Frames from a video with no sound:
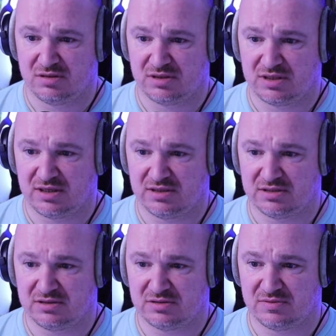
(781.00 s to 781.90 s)

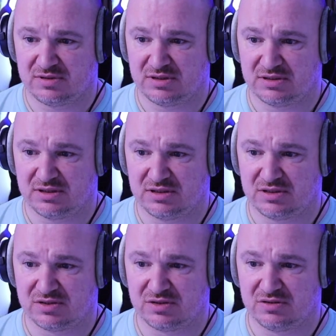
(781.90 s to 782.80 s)
Achilles injury. It
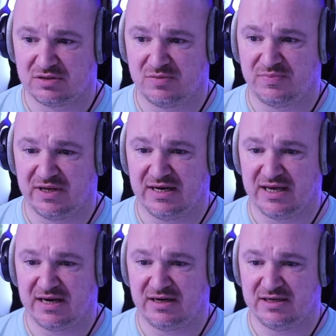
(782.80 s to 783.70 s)
doesn't
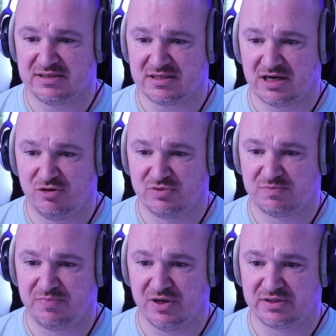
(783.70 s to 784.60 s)
completely end Leeds' hopes,
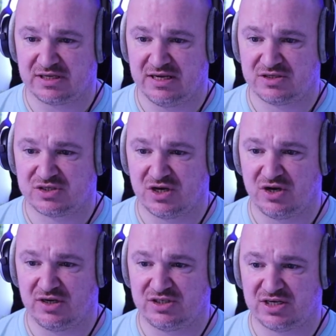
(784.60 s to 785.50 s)
but it
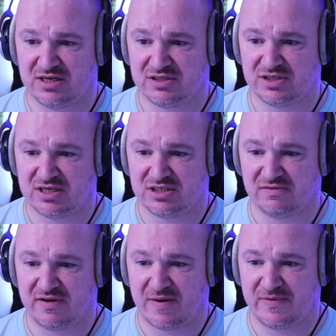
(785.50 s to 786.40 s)
certainly changed the chances
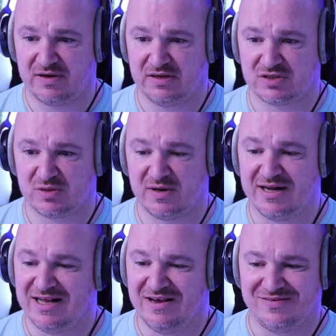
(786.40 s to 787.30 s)
of it happening this summer.
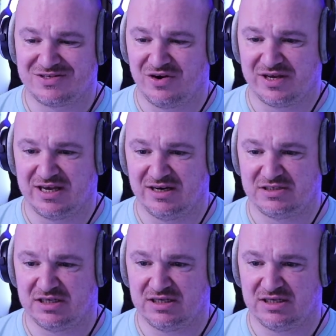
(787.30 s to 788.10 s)
He's got an Achilles